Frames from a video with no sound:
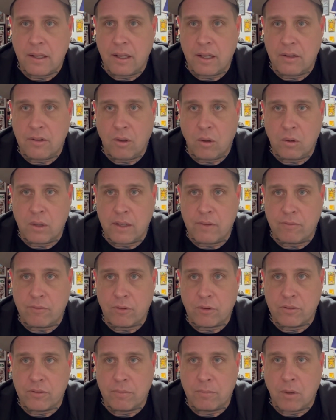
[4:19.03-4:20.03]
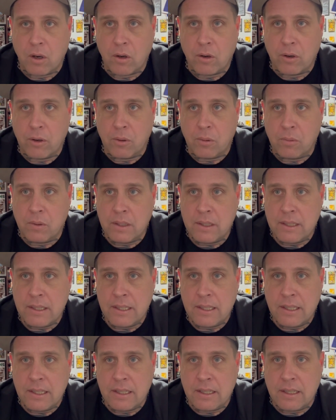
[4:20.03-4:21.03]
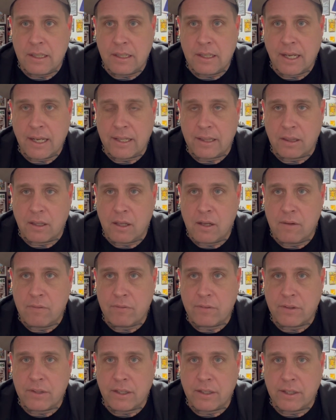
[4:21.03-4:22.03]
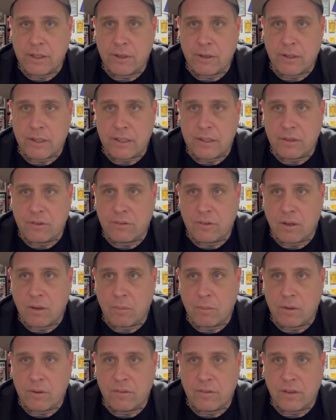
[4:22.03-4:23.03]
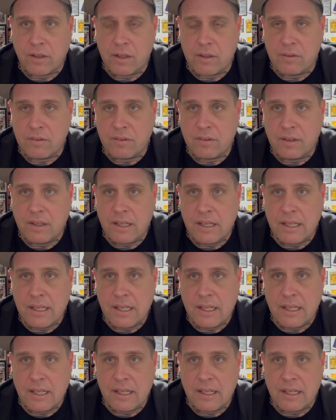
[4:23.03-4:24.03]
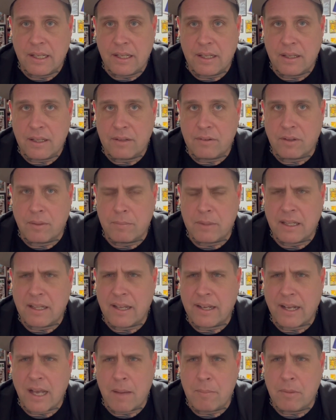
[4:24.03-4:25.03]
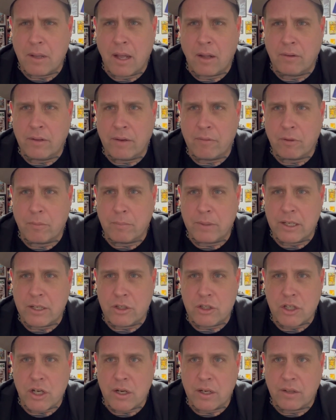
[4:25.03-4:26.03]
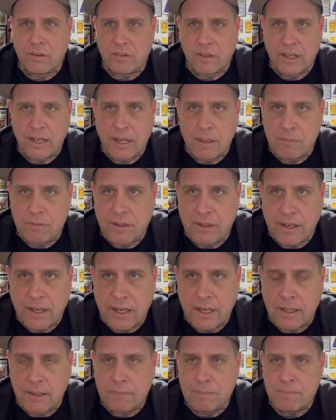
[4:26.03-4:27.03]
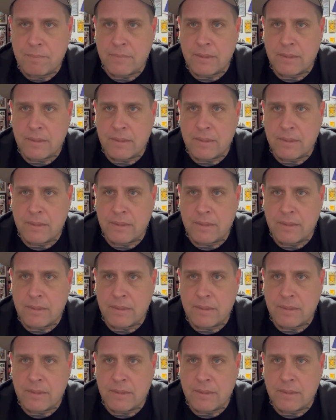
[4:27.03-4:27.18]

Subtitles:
Don't live for tomorrow. I love the lyric in the song where it says something like, I'll never be as young as I am today.